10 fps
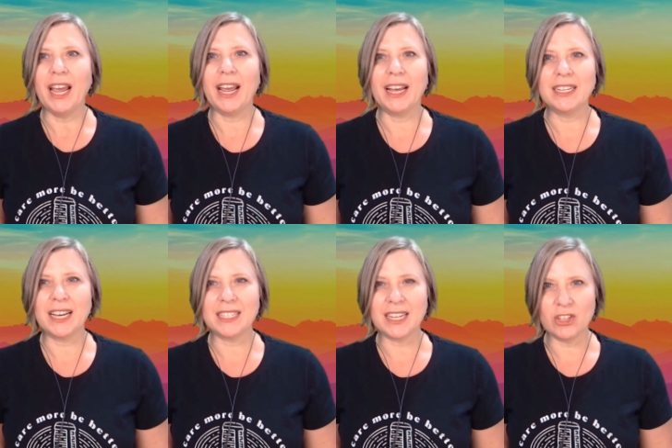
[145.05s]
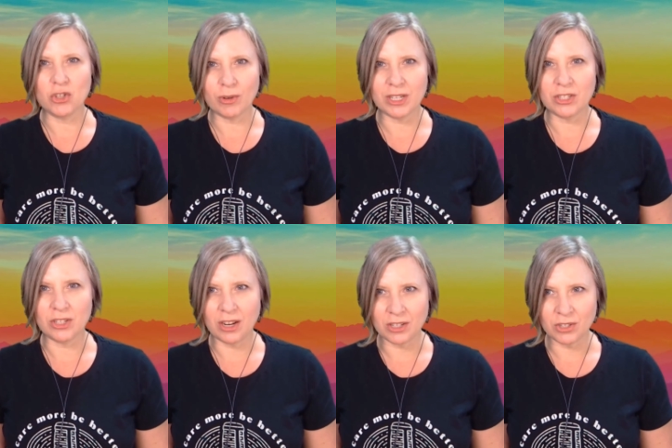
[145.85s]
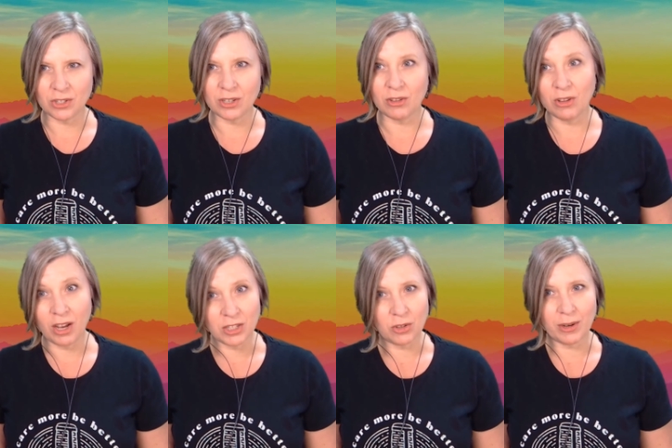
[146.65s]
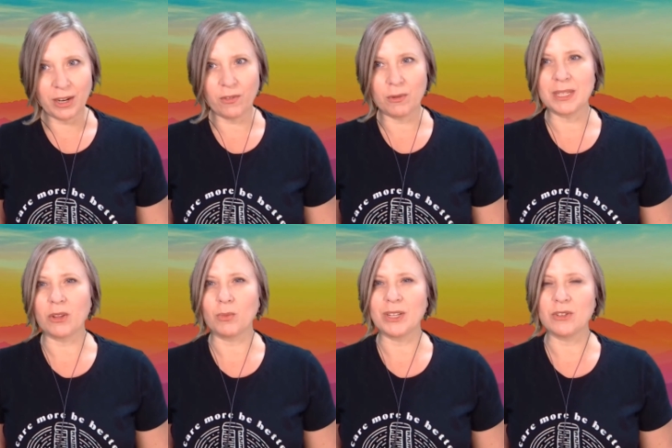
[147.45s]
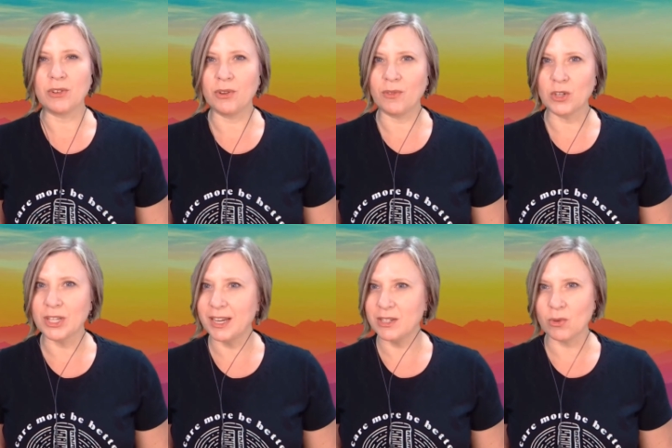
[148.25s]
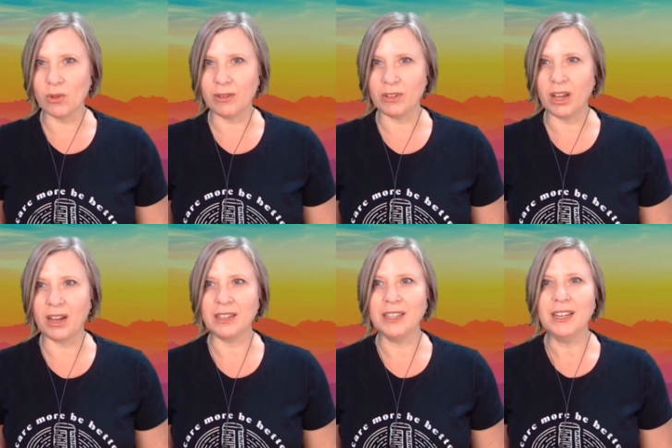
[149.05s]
and has a Juris Doctor law degree from Southwestern University School of Law.